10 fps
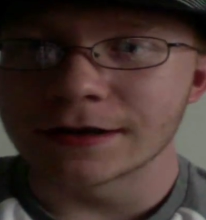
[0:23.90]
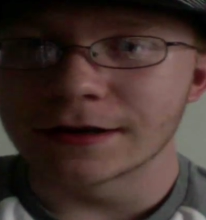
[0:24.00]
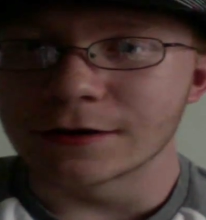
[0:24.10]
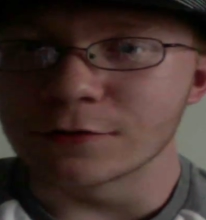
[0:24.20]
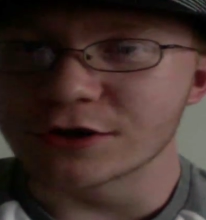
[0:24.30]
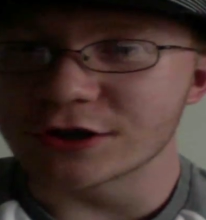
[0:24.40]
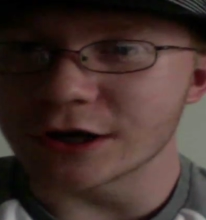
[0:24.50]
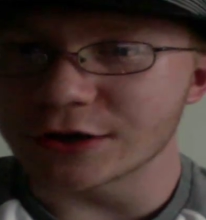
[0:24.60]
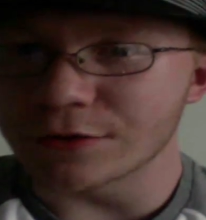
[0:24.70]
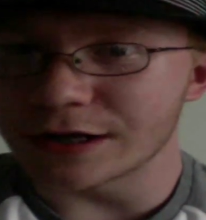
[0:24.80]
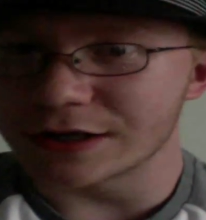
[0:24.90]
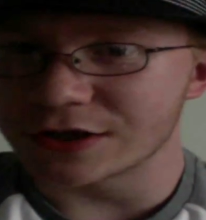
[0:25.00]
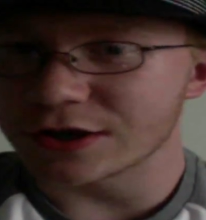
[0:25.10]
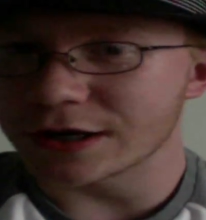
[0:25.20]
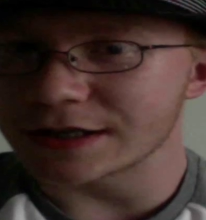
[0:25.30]
Who's Chuck, you ask?
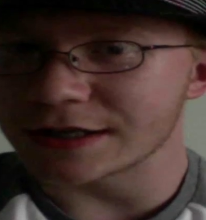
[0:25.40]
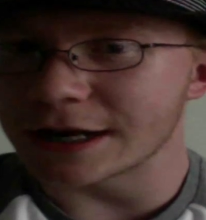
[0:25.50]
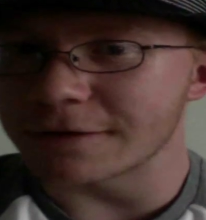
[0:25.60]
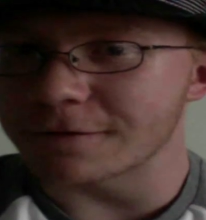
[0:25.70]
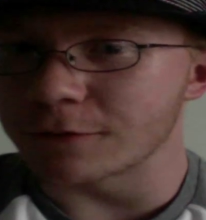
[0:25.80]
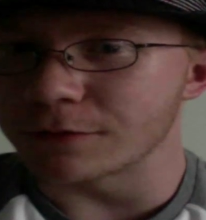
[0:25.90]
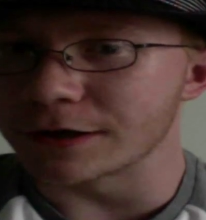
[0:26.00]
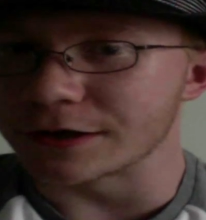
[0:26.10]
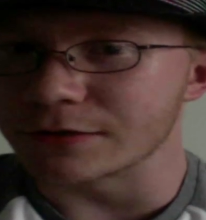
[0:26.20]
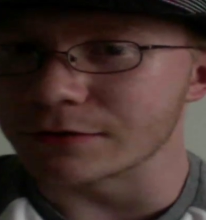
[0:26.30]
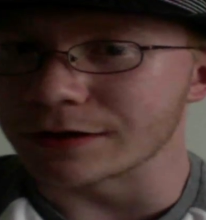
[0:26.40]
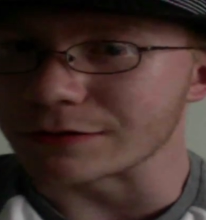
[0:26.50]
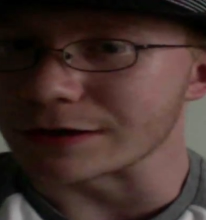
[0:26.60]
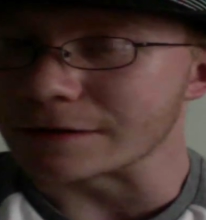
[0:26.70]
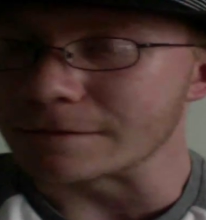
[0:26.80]
Chuck is NFL Player
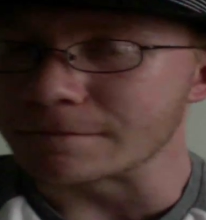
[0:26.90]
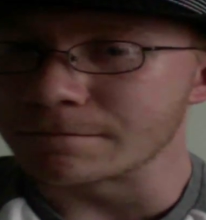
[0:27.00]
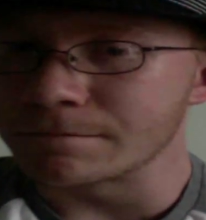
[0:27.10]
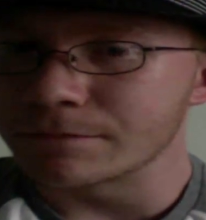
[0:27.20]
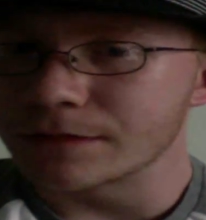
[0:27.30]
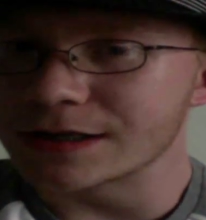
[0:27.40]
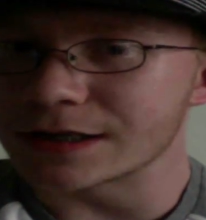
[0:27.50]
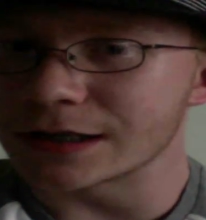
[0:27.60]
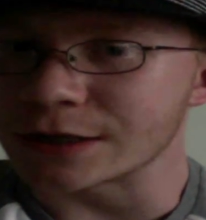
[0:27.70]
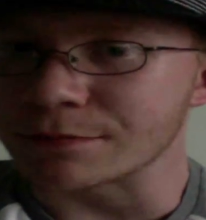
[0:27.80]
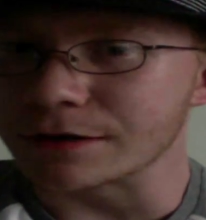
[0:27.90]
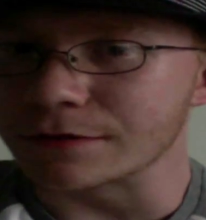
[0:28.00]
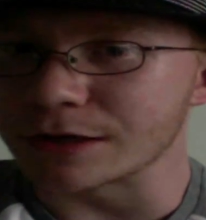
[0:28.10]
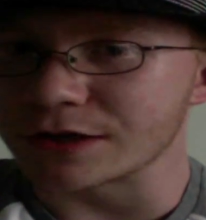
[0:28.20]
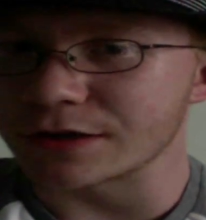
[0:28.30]
200. He's a Let's
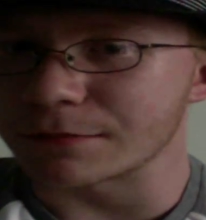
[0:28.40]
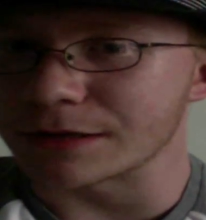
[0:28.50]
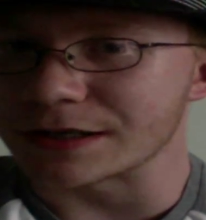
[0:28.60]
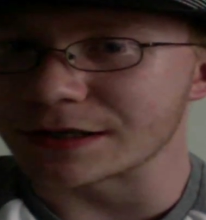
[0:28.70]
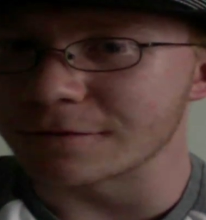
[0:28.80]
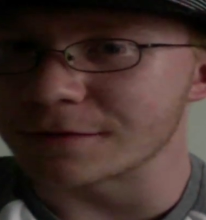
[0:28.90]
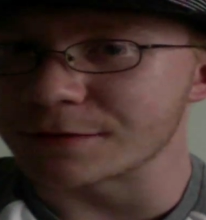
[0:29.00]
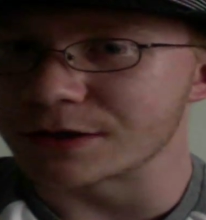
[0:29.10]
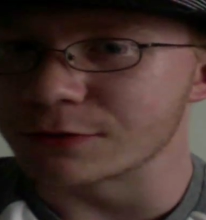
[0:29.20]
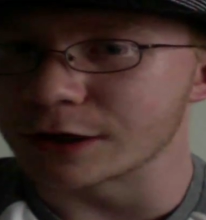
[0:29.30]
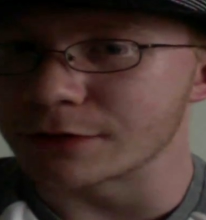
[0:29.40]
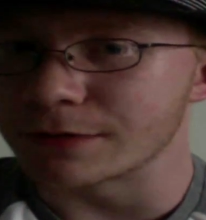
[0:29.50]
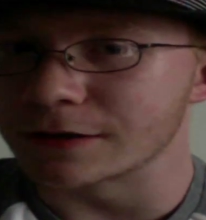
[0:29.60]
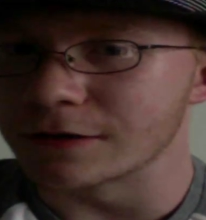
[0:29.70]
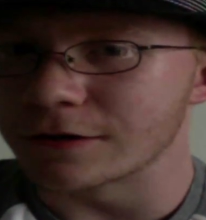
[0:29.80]
Player, much like myself. He's been doing it a
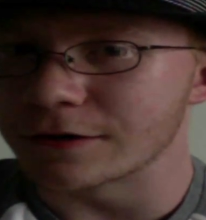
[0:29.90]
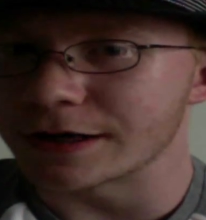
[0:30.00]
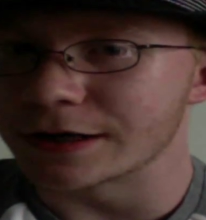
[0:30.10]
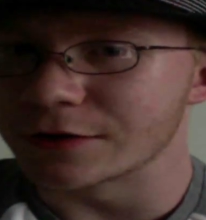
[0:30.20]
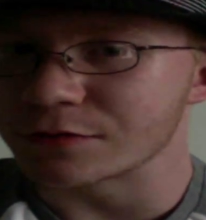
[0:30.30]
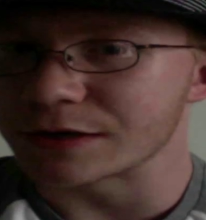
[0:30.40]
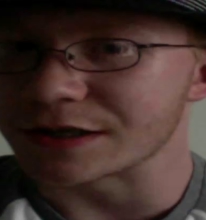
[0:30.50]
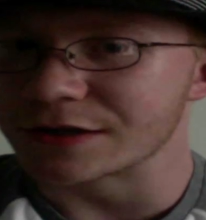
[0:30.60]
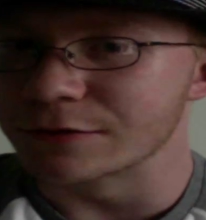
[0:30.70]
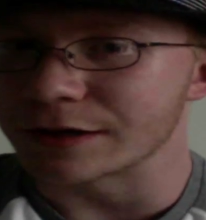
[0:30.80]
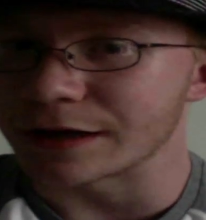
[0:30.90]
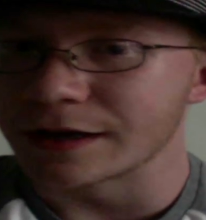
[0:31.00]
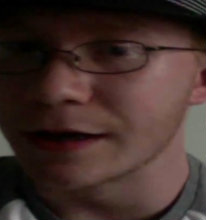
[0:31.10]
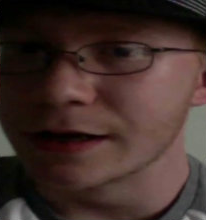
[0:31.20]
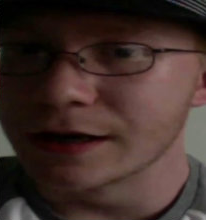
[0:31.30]
bit longer. He knows what he's doing.
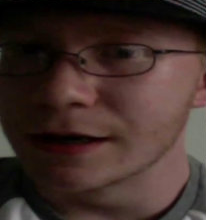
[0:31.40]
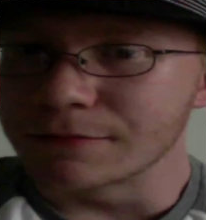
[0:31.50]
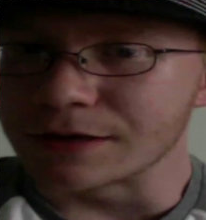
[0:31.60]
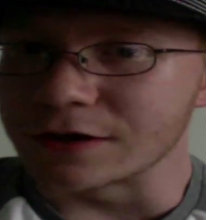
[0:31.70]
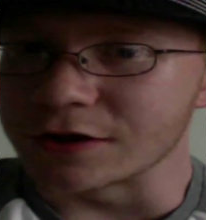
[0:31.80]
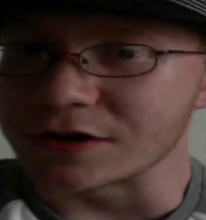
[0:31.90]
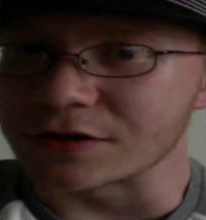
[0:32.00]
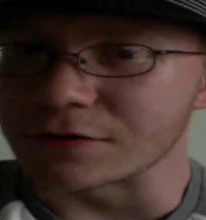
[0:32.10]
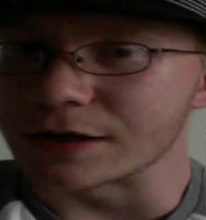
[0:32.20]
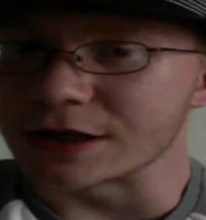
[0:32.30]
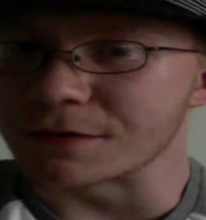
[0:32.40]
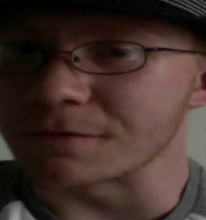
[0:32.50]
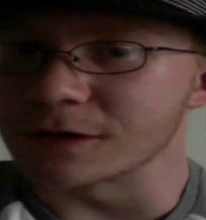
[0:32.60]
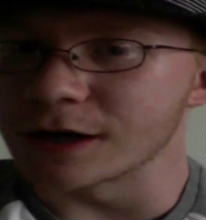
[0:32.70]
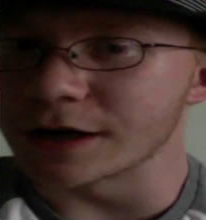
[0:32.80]
But he's been
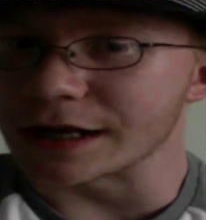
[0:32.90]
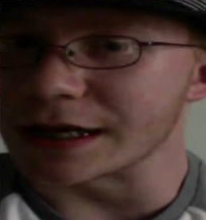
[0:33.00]
vlogging.